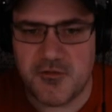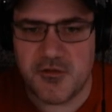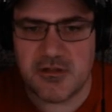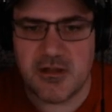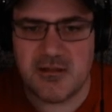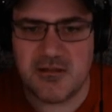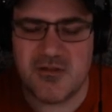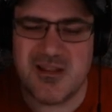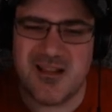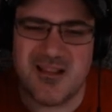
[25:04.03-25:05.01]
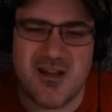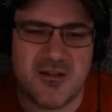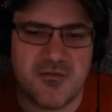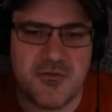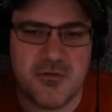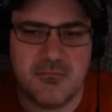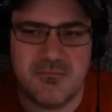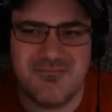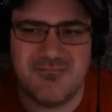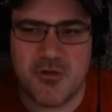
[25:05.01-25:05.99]
there's not a
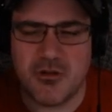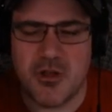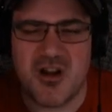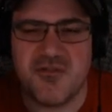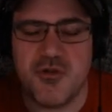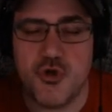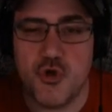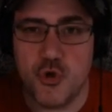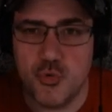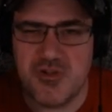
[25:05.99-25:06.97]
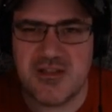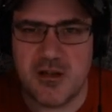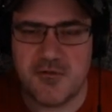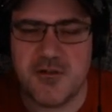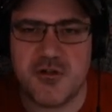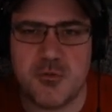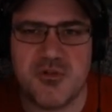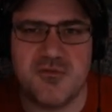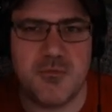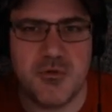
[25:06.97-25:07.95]
lot of new stuff in terms
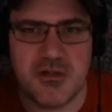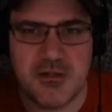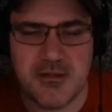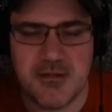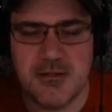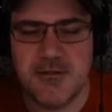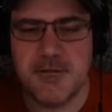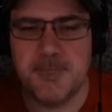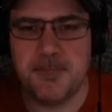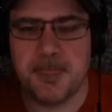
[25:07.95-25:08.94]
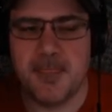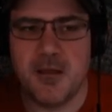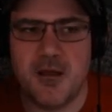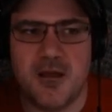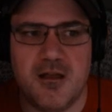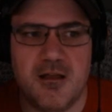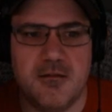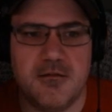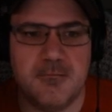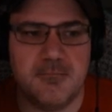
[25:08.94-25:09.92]
of music.
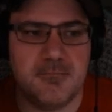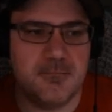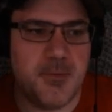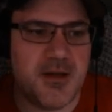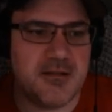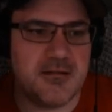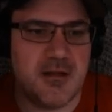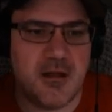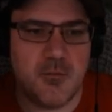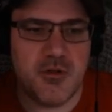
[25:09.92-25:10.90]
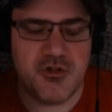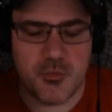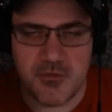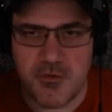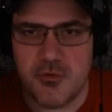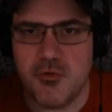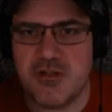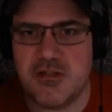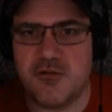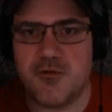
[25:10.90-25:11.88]
But we do review new
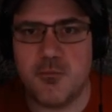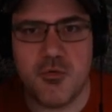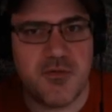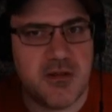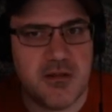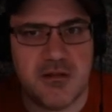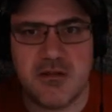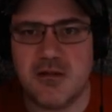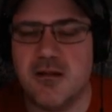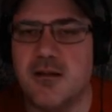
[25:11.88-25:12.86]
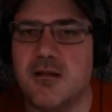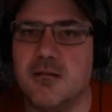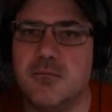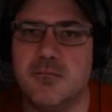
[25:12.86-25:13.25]
stuff for movies. I